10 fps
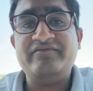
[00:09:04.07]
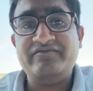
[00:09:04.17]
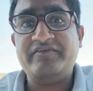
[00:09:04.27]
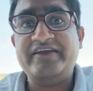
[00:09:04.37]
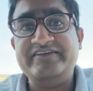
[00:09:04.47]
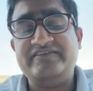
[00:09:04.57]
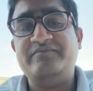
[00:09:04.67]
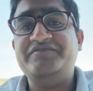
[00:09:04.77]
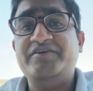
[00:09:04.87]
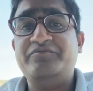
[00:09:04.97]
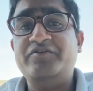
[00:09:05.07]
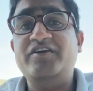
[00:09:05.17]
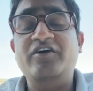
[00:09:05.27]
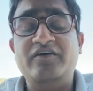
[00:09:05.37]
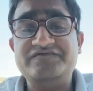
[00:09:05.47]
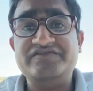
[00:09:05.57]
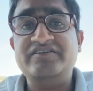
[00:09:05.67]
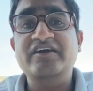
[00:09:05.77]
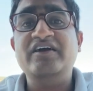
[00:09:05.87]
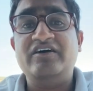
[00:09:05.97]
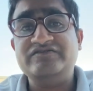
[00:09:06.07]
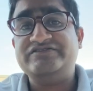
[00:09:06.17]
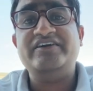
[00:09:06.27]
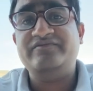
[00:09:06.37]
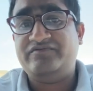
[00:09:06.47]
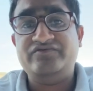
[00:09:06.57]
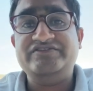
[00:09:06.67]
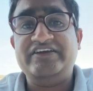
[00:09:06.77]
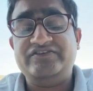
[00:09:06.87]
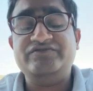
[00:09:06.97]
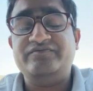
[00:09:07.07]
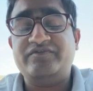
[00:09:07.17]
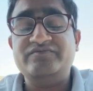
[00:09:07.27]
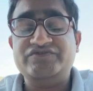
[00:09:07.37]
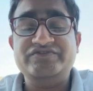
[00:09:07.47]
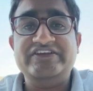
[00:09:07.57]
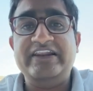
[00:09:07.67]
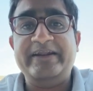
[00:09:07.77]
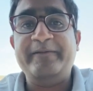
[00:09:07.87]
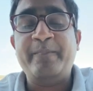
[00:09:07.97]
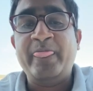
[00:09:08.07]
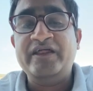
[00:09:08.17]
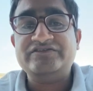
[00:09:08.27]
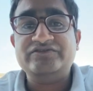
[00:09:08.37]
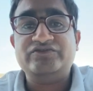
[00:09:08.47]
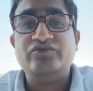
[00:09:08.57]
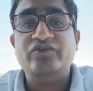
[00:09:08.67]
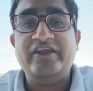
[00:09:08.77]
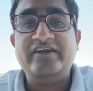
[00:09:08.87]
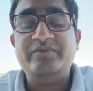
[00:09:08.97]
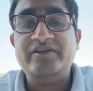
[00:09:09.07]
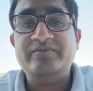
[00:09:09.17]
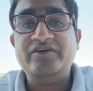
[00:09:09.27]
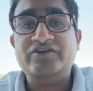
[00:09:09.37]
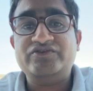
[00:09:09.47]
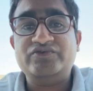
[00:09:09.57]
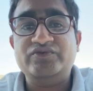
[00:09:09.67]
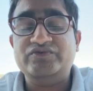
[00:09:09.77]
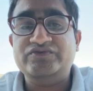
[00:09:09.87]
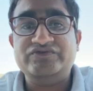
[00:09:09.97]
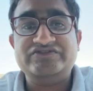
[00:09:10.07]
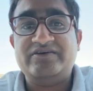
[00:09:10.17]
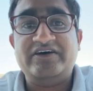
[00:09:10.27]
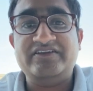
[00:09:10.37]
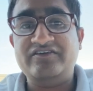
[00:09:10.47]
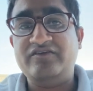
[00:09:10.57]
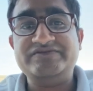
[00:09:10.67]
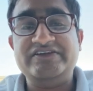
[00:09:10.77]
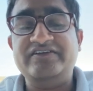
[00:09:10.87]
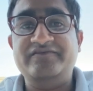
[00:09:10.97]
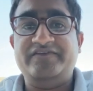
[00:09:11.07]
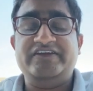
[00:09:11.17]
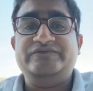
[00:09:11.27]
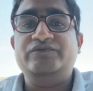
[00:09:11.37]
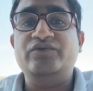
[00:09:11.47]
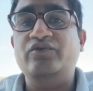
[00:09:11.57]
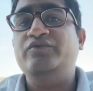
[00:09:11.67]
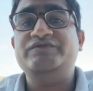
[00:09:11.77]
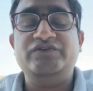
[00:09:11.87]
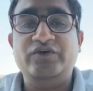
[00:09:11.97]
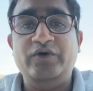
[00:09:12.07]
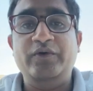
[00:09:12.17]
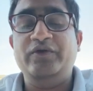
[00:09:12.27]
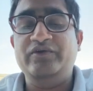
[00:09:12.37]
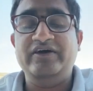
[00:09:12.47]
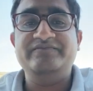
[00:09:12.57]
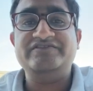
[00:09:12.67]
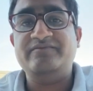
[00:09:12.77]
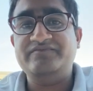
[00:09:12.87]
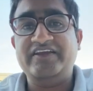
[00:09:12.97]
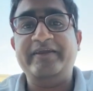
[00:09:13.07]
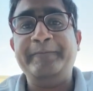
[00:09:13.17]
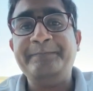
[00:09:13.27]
find some temporary option outside from Switzerland, so through Airbnb or through some other option in Facebook group, so you have something.